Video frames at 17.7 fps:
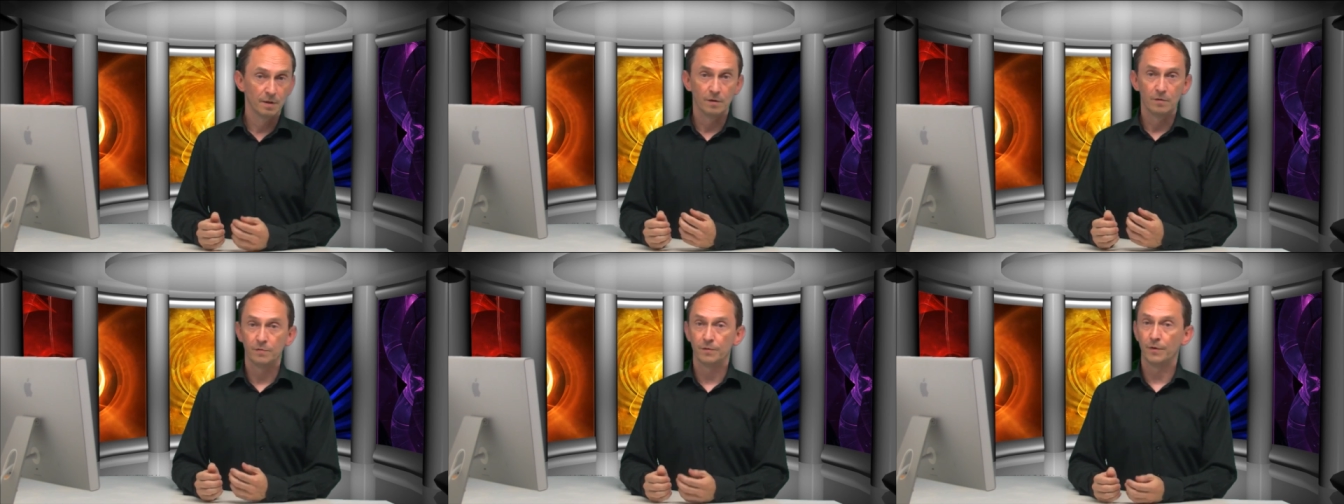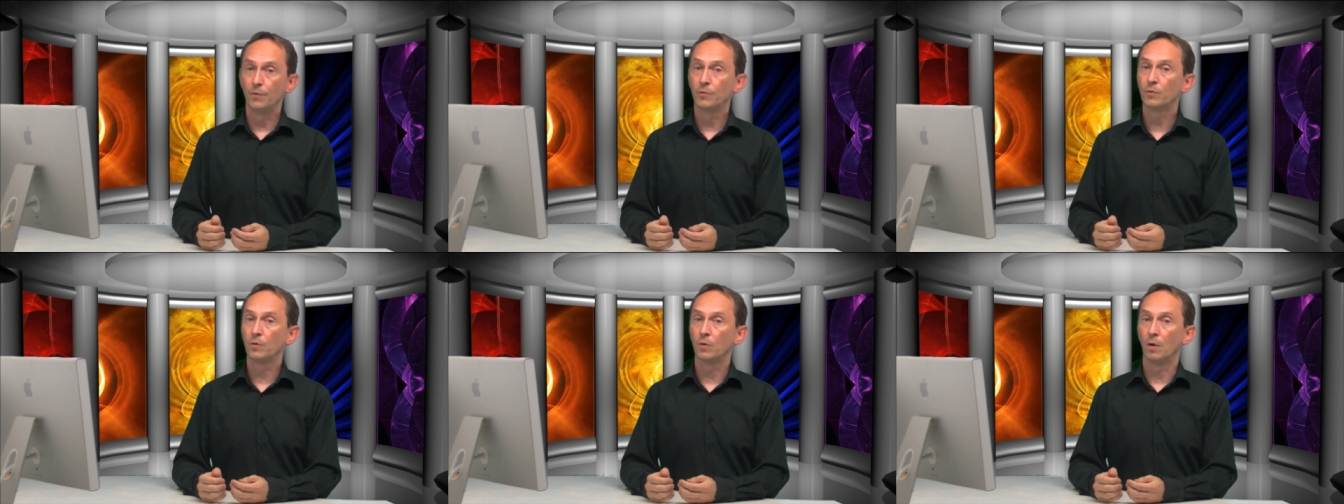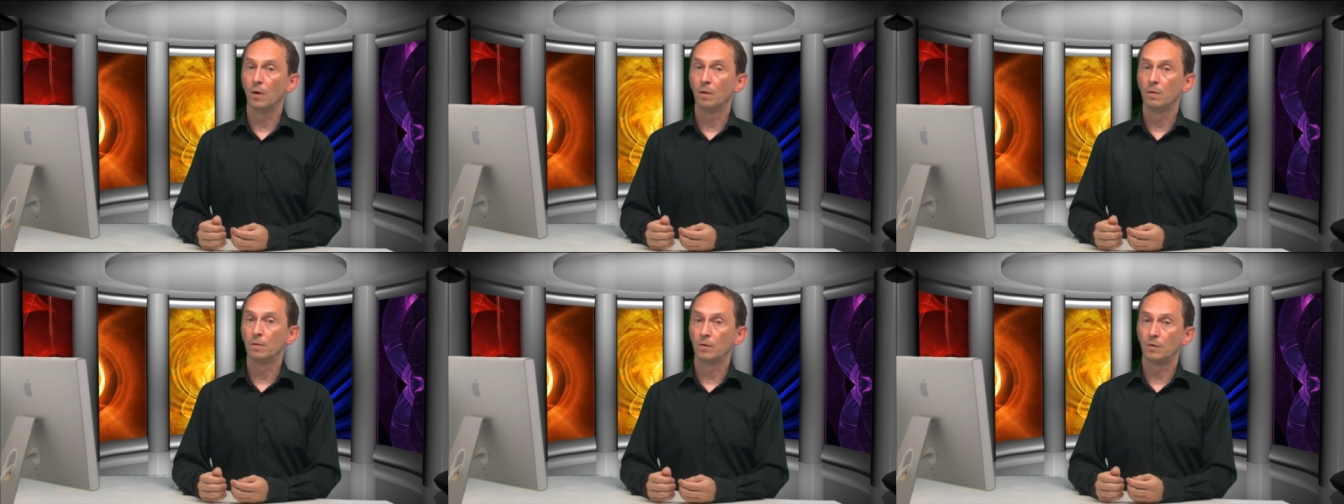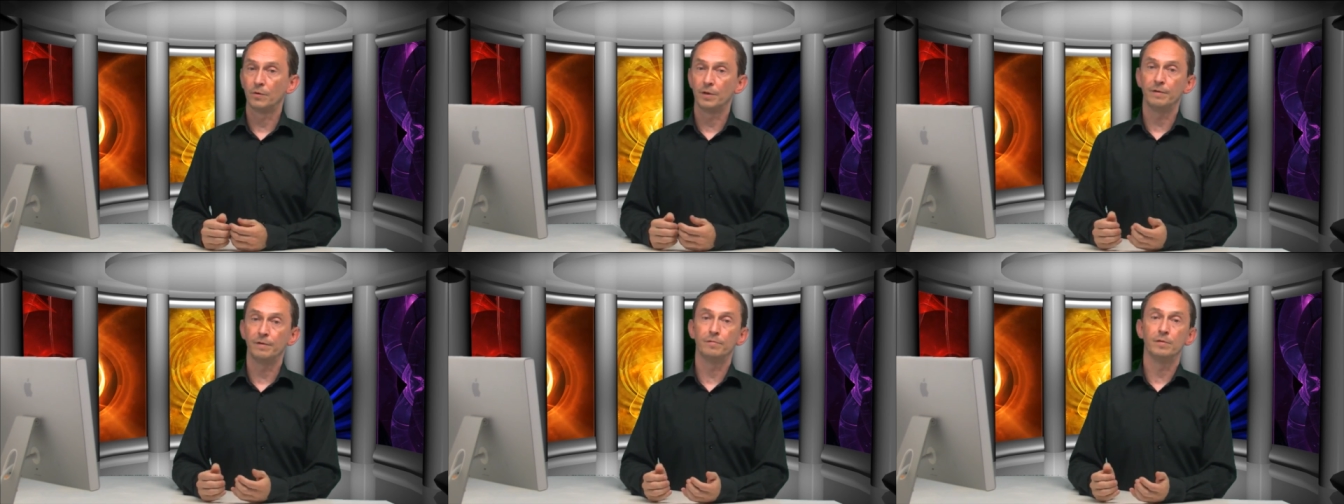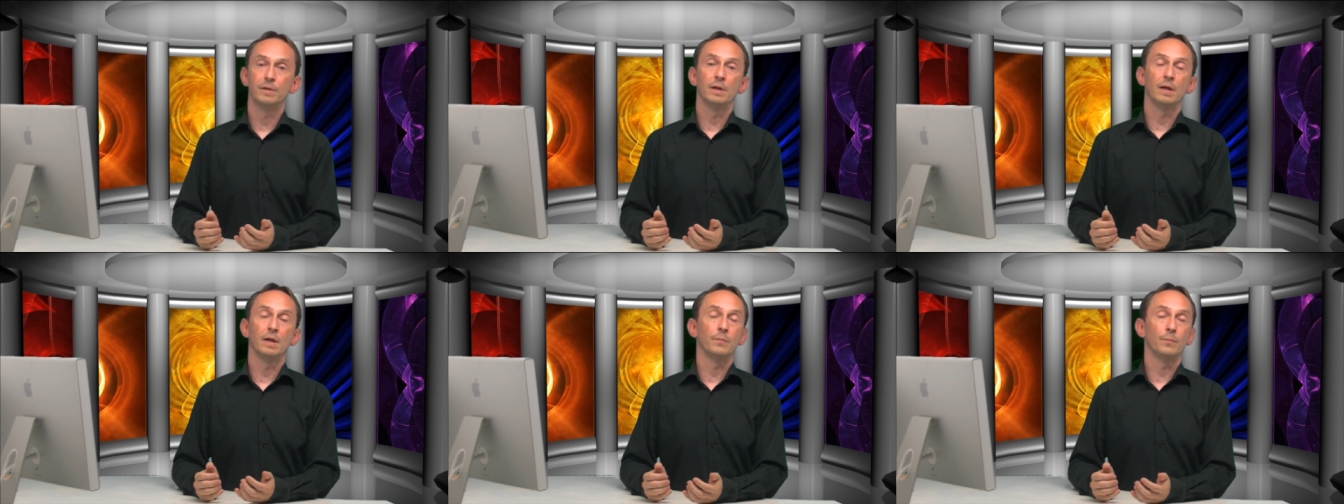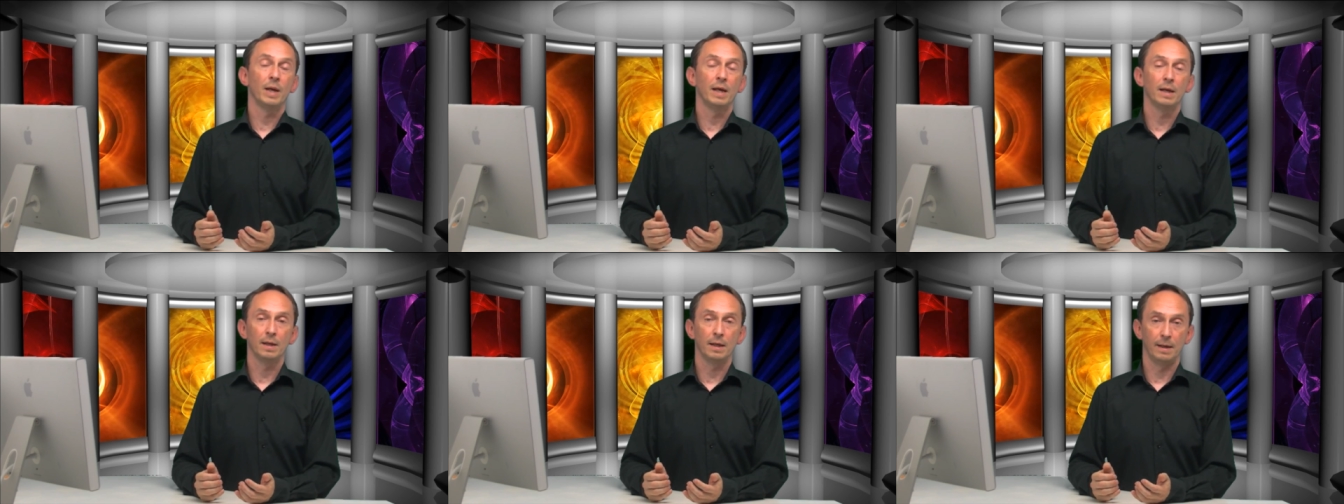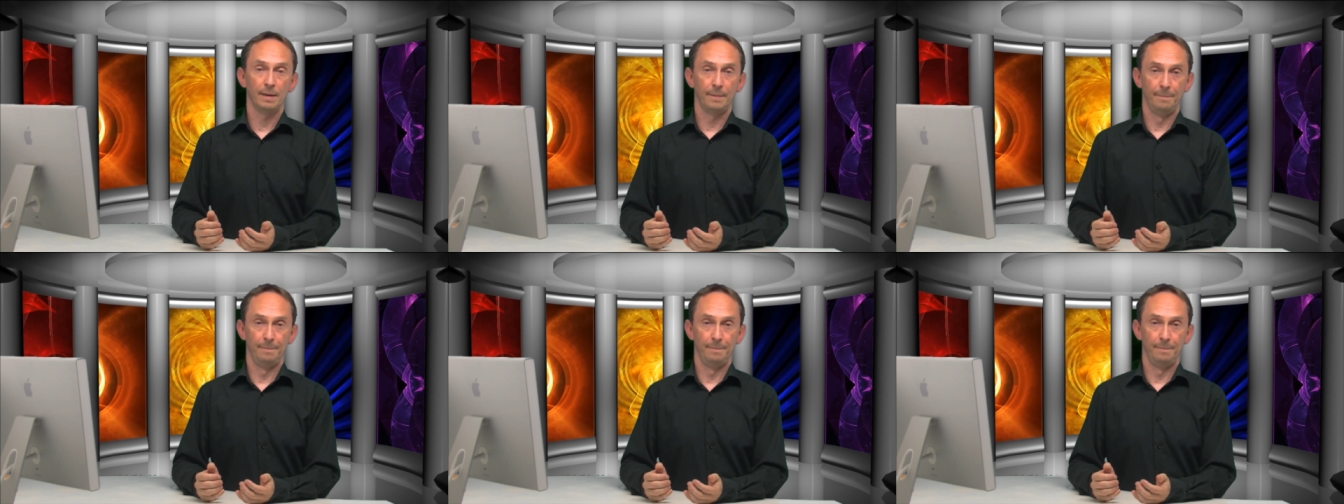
phone call, or even a mailing.